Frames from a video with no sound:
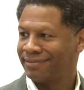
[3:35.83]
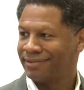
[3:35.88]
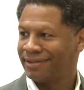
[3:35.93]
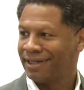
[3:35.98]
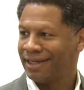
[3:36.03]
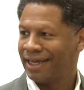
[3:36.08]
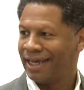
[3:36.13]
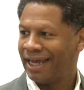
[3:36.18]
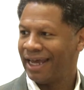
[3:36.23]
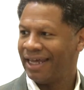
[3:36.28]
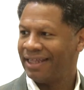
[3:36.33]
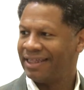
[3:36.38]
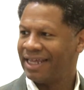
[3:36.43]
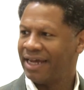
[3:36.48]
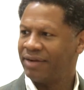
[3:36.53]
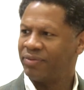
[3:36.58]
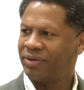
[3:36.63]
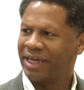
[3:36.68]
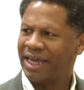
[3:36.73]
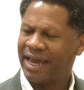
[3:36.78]
Okay. And
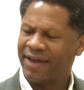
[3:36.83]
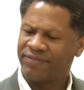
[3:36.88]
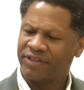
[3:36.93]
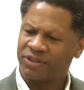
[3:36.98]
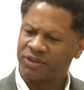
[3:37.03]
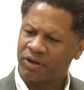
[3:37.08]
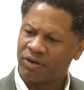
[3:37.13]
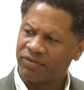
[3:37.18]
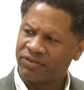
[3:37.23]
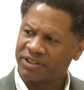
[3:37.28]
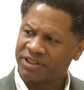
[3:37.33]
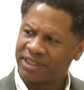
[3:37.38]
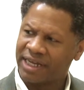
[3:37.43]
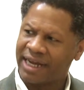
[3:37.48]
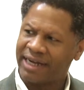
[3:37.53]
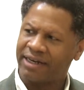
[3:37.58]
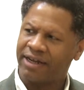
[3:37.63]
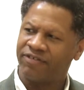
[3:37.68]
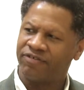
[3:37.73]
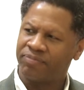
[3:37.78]
that we have this
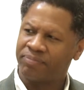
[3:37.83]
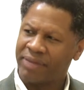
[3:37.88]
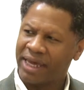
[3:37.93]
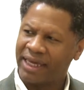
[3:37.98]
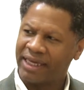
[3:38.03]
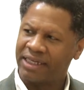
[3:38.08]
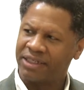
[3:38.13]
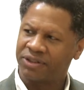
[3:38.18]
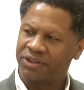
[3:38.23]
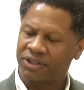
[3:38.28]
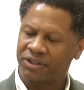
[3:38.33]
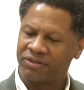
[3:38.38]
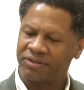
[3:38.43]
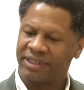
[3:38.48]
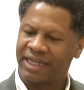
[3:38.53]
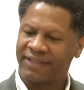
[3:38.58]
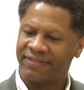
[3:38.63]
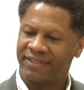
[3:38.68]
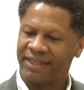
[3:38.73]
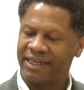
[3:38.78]
oversight of making certain
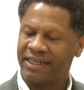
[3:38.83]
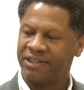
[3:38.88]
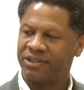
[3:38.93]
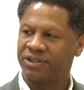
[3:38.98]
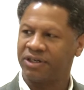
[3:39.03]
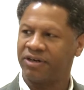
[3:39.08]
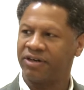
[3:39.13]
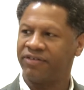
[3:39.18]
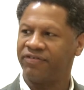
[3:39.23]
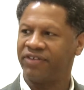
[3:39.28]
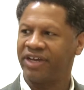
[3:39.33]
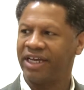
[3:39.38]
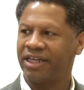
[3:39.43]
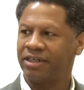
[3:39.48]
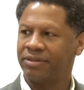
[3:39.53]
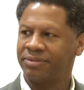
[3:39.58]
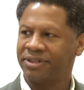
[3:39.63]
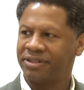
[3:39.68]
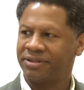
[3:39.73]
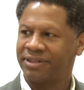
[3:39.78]
that things are
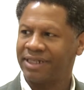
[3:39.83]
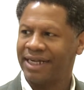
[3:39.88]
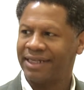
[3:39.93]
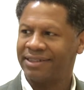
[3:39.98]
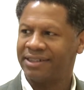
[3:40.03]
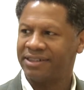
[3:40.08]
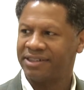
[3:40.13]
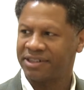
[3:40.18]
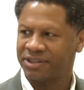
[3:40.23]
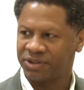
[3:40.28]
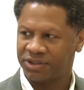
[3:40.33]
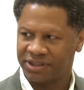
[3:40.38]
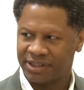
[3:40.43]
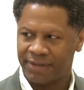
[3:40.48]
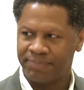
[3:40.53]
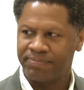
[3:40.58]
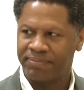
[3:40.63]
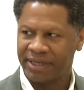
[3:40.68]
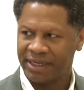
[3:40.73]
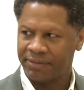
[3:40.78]
available not to just
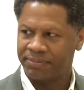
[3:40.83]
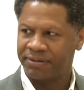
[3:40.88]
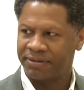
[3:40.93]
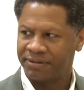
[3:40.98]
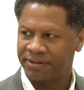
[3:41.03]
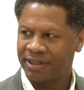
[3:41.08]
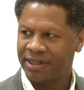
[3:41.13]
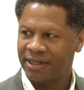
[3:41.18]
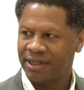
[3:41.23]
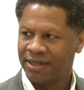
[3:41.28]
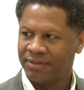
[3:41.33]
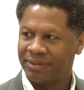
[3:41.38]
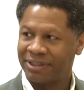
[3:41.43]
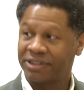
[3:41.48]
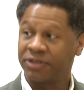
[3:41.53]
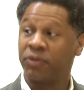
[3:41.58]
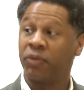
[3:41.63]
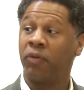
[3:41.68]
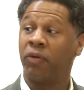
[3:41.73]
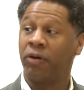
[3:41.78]
some people, but
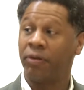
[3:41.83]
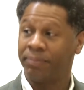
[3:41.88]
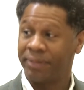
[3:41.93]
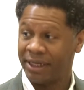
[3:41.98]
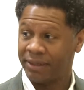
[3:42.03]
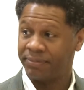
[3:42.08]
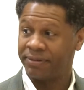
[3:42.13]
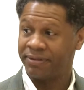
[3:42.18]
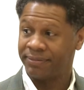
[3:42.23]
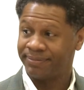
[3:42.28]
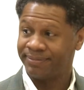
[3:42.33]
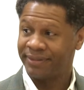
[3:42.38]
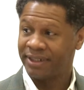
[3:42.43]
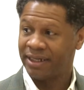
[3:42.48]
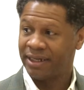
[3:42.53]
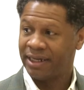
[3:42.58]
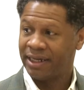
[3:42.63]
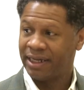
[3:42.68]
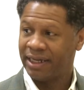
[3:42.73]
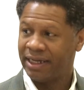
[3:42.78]
to all people,
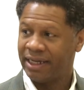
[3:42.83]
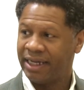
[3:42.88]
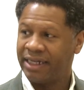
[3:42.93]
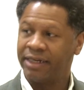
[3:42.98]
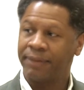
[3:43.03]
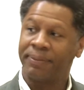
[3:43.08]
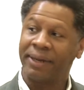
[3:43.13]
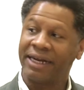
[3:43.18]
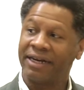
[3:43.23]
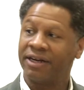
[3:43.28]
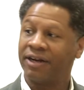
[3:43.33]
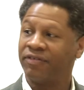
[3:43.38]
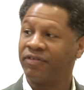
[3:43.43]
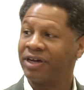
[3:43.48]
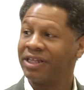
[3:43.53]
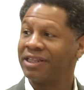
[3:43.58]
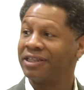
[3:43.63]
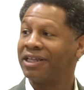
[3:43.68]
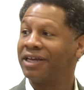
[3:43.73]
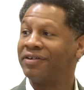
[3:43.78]
independent of
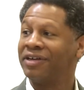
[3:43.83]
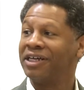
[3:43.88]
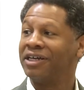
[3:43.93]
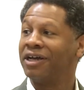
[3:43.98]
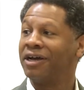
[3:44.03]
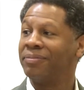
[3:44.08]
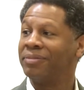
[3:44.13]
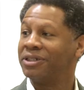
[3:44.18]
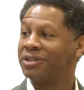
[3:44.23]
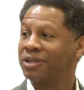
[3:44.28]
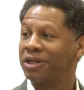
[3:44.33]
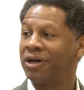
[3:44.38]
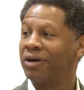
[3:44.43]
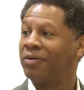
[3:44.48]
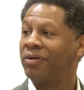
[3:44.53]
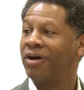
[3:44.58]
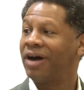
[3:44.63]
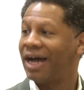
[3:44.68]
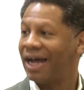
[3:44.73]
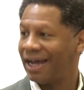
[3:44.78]
whether their income is low
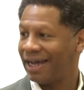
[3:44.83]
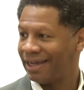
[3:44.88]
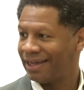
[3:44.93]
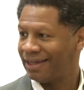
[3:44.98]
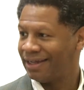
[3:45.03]
or high.